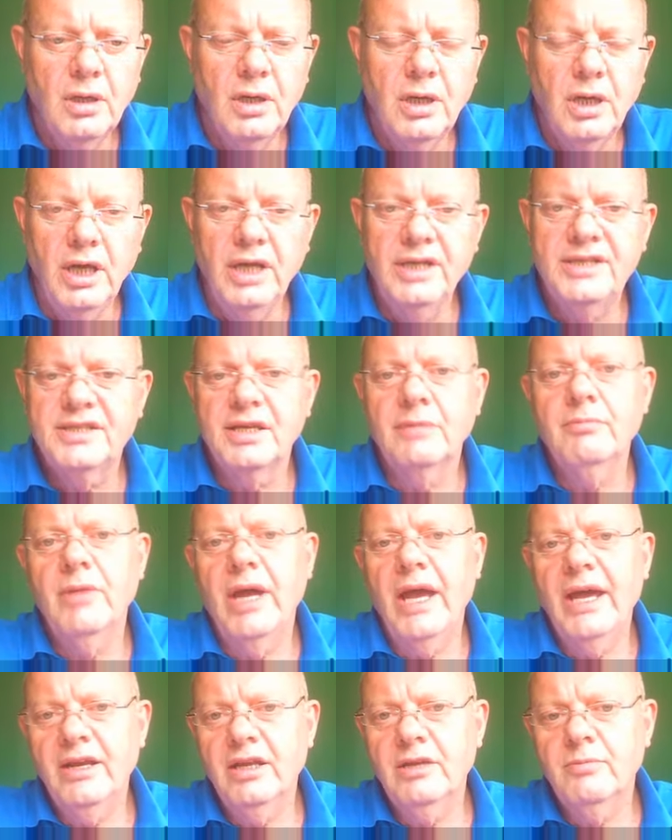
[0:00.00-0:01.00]
some
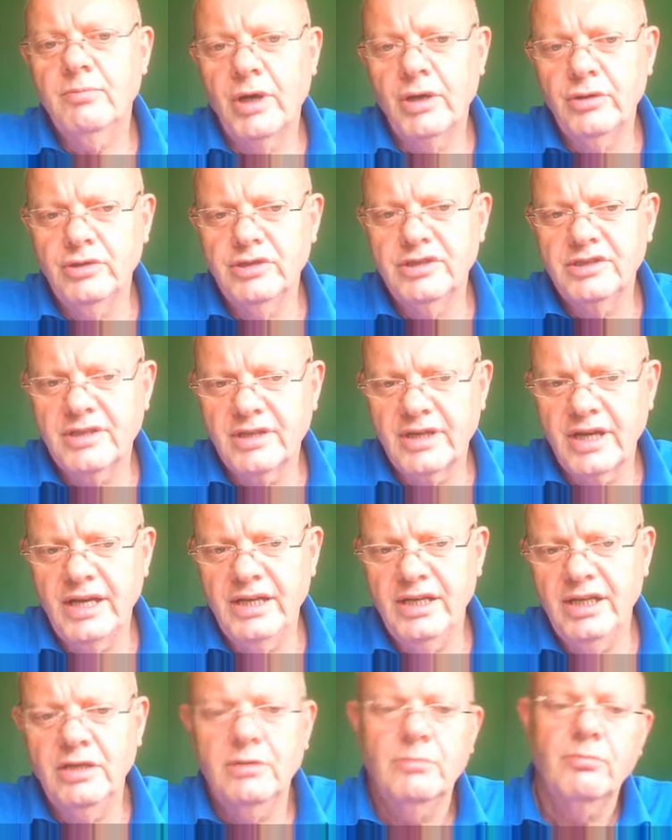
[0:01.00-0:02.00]
added bonus
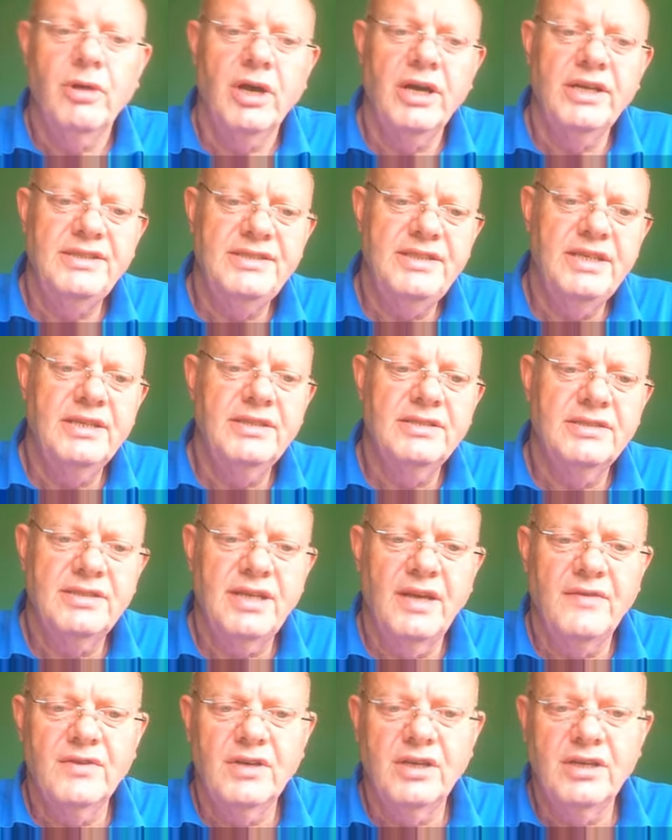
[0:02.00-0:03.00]
training by 6,
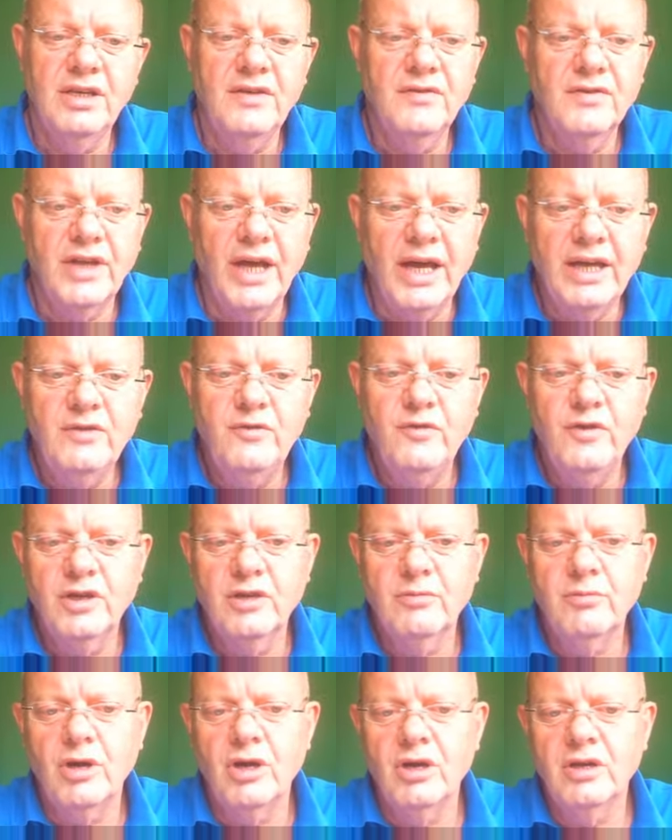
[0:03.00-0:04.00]
7, and even 8-figure
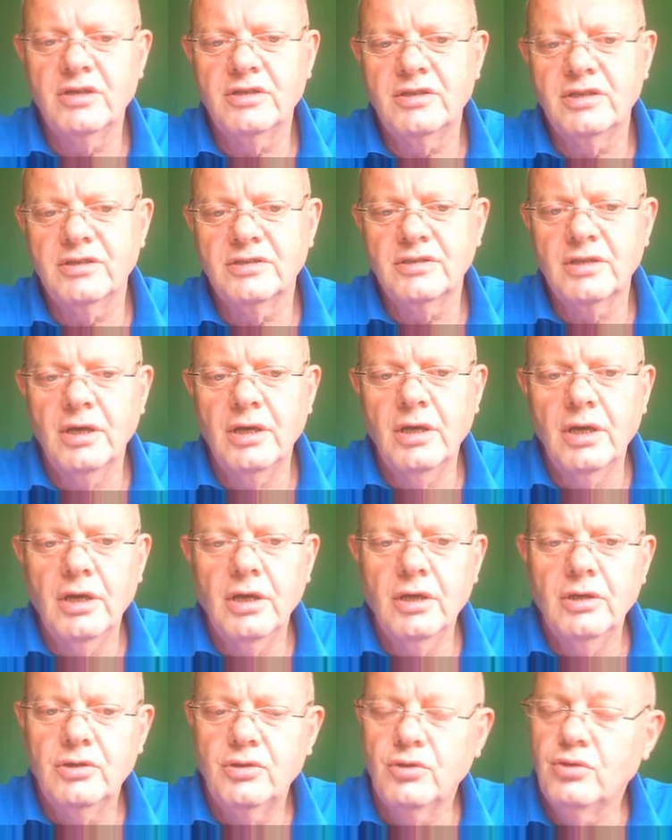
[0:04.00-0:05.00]
marketers
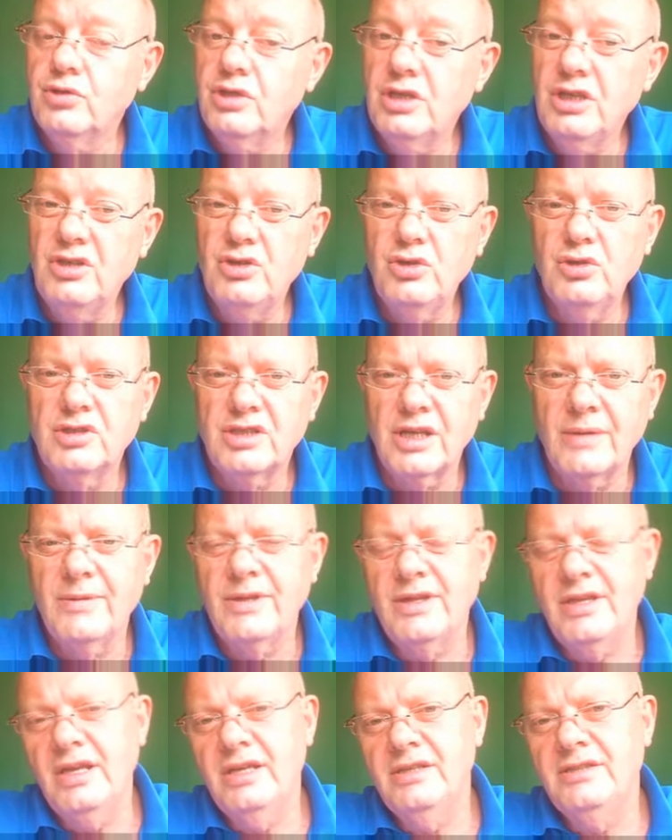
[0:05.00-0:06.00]
to teach you some of
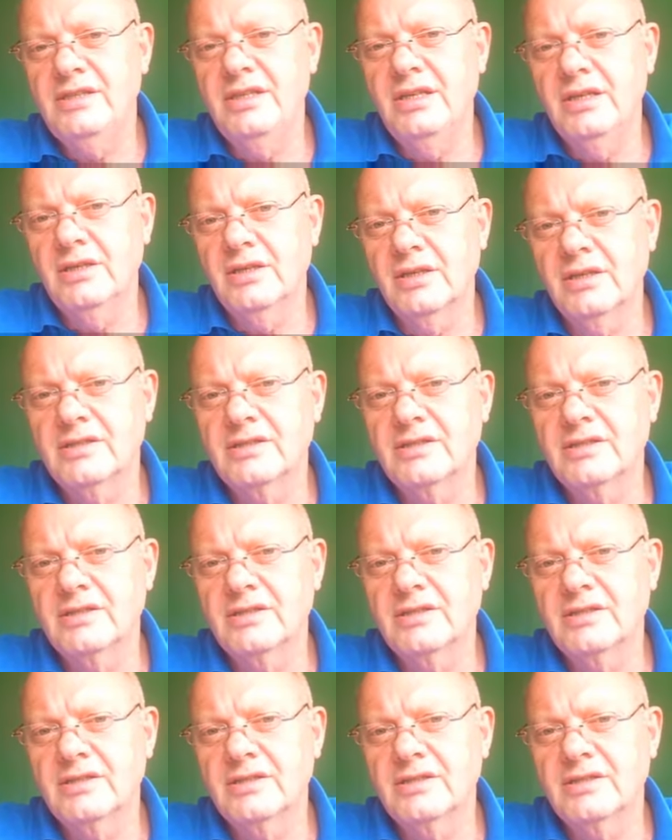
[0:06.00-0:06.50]
their secrets.